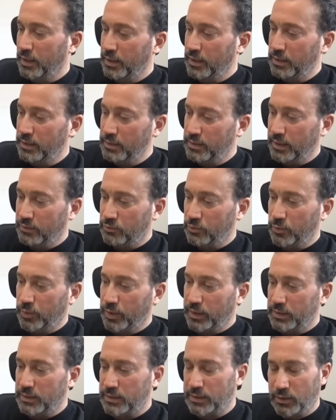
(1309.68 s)
uh, in that
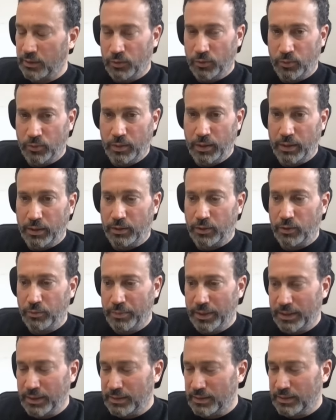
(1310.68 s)
way. So
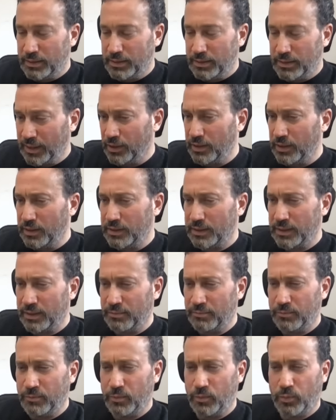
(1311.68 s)

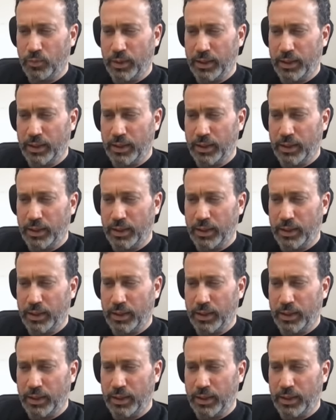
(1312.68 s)
humanitarianism,